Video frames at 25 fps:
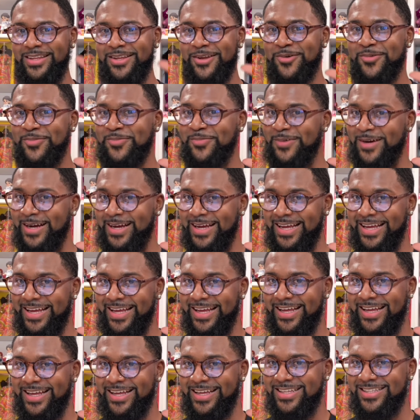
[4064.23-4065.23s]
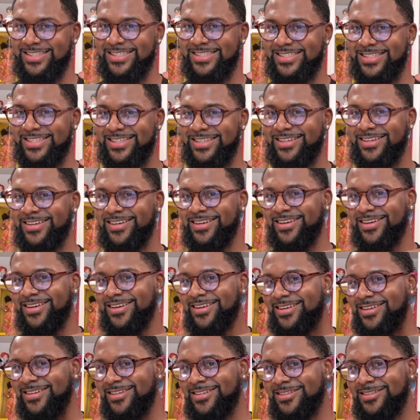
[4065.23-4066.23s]
What?
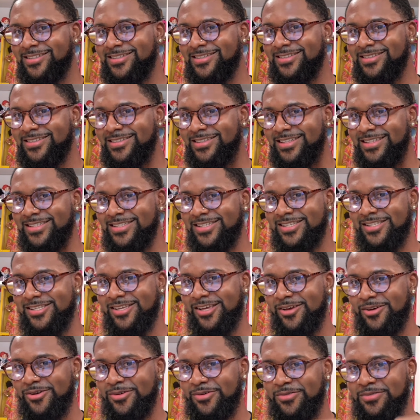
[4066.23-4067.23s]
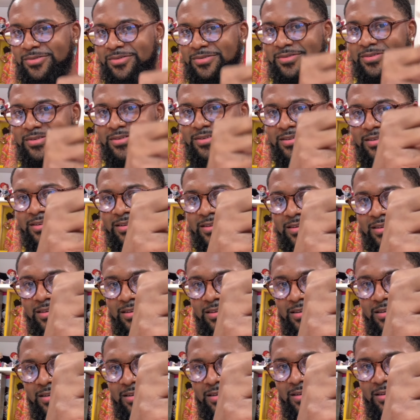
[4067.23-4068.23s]
This is cute.
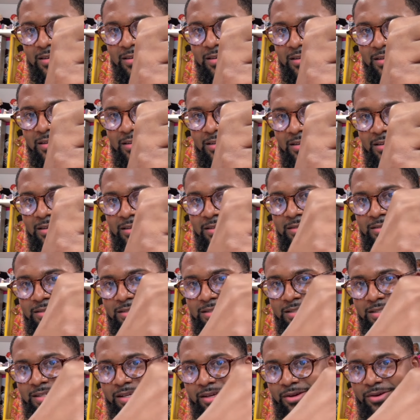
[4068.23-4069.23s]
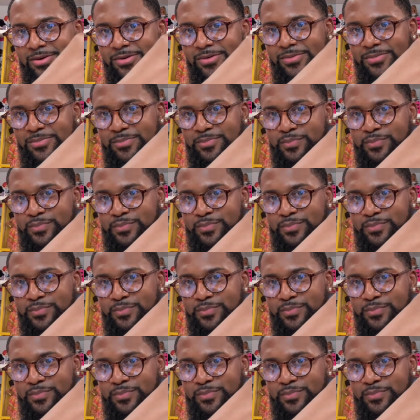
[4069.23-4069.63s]
This is cute.